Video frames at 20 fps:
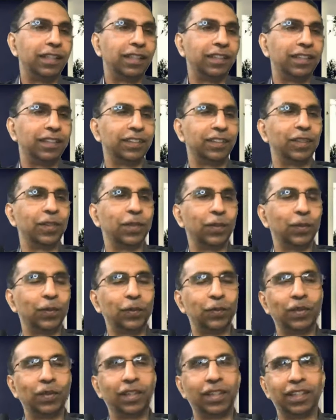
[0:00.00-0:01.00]

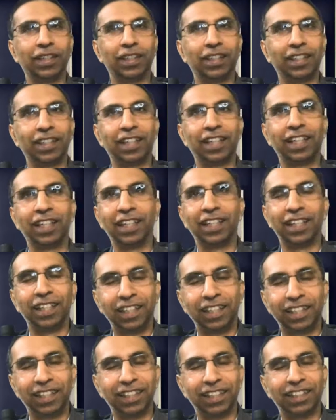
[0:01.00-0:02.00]
So
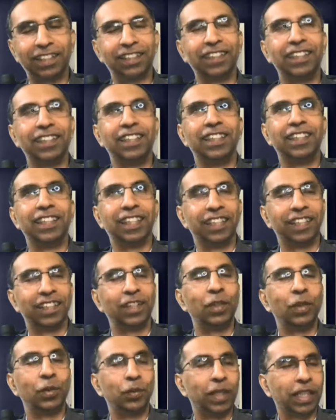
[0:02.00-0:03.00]
and
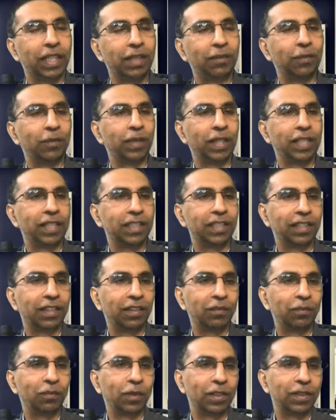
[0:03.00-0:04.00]
you became a merchant
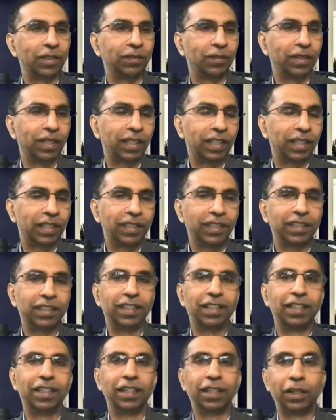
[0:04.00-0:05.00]
of possibilities.
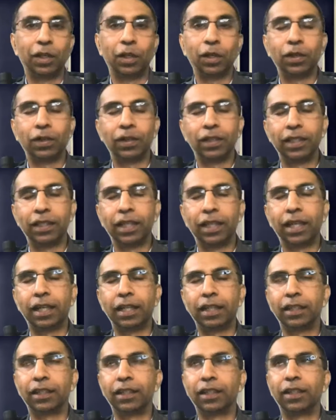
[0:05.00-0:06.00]
Not only
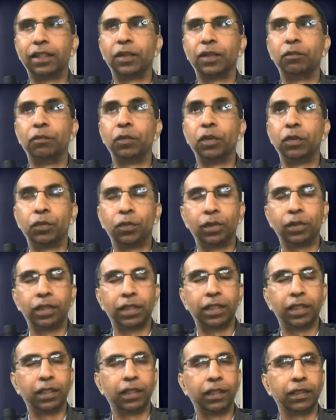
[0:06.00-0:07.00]
that, before
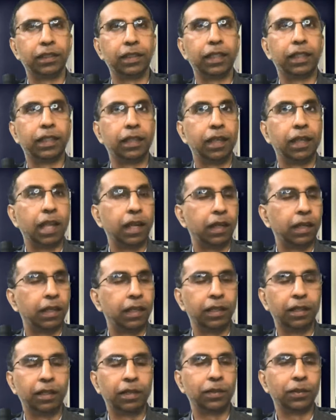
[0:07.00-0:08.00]
they get lulled
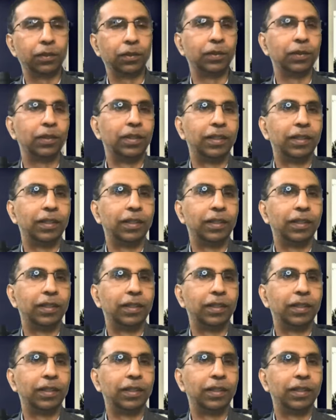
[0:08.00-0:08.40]
into